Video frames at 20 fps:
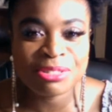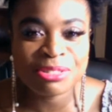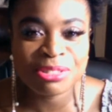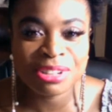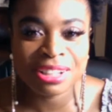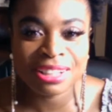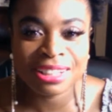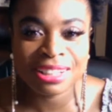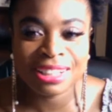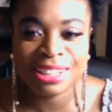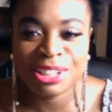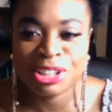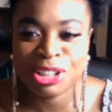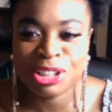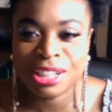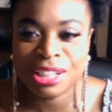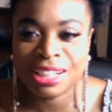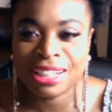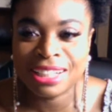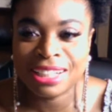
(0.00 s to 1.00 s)
really
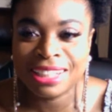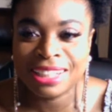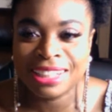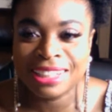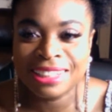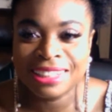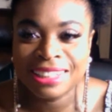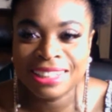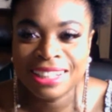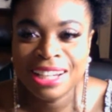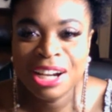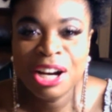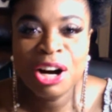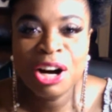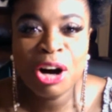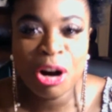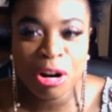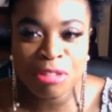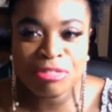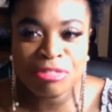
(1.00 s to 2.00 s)
good.
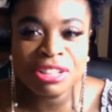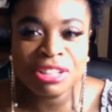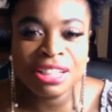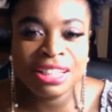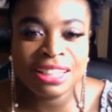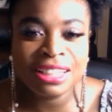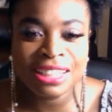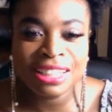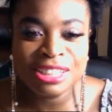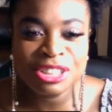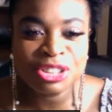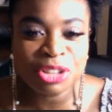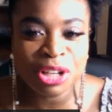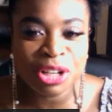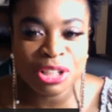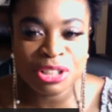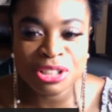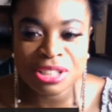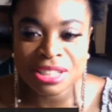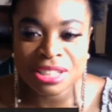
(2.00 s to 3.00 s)
Hopefully he can
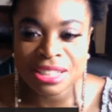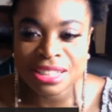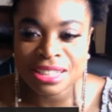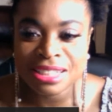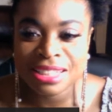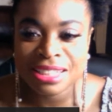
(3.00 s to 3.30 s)
join us.